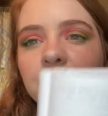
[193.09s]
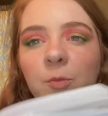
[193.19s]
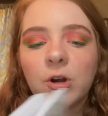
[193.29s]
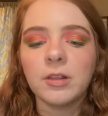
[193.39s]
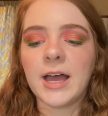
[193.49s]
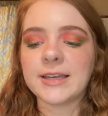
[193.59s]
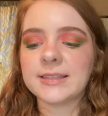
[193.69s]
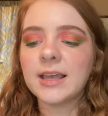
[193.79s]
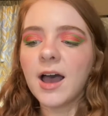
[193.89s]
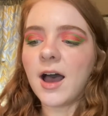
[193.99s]
more or
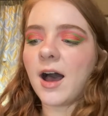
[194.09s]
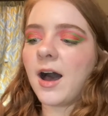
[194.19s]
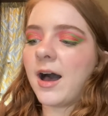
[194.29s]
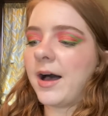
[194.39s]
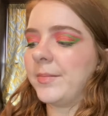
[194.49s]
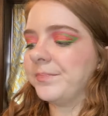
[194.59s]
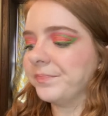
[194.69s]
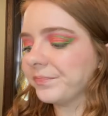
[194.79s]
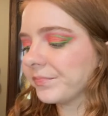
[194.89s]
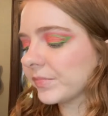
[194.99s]
less.
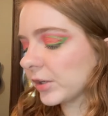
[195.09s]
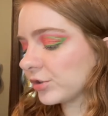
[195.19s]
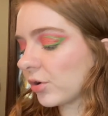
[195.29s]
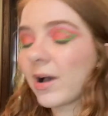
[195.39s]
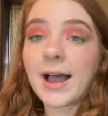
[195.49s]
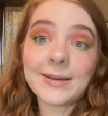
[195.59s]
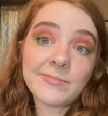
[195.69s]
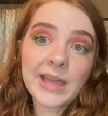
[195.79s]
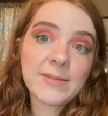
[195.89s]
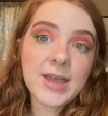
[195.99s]
So
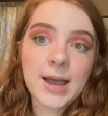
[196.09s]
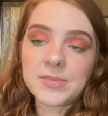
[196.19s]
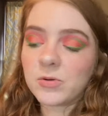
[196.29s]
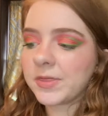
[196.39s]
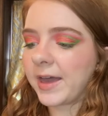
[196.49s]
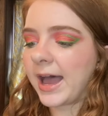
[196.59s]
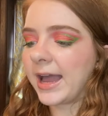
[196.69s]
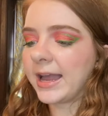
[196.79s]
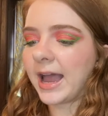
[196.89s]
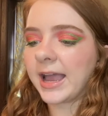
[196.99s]
I'm happy with
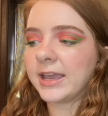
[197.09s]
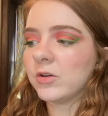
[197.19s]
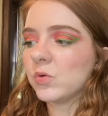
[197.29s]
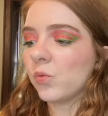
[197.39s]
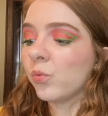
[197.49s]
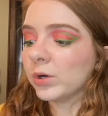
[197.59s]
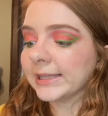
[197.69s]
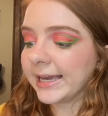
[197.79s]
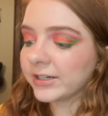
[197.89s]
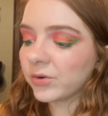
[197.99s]
that. I would
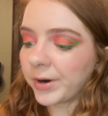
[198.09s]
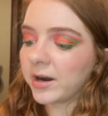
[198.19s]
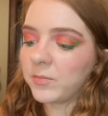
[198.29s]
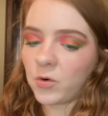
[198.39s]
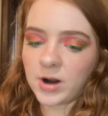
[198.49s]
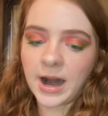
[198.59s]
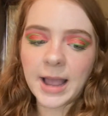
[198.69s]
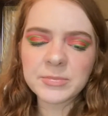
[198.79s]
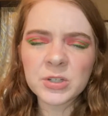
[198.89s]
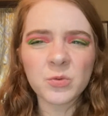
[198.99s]
like to wear it more.
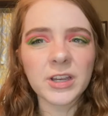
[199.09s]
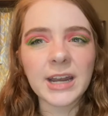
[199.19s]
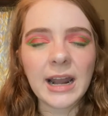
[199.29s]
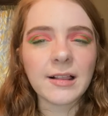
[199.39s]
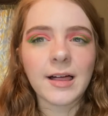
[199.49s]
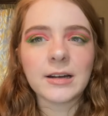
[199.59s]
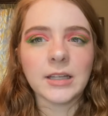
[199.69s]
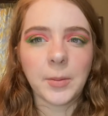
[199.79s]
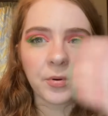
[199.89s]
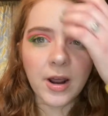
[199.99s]
I'm just working on a lot of
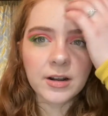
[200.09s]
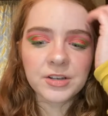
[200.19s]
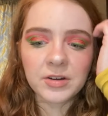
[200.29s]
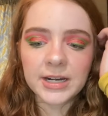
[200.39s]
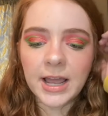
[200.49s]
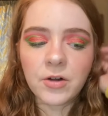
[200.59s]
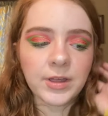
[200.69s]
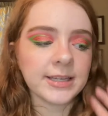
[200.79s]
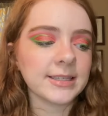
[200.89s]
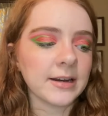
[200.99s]
lip products right now.
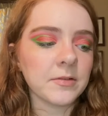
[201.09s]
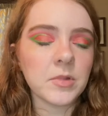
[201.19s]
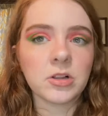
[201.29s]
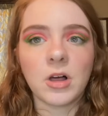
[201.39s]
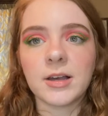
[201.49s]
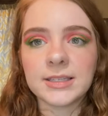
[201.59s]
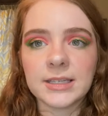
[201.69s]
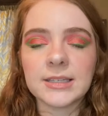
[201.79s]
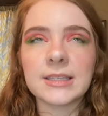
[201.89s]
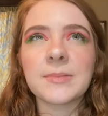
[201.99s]
Like, aside from the
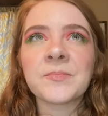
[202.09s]
glosses,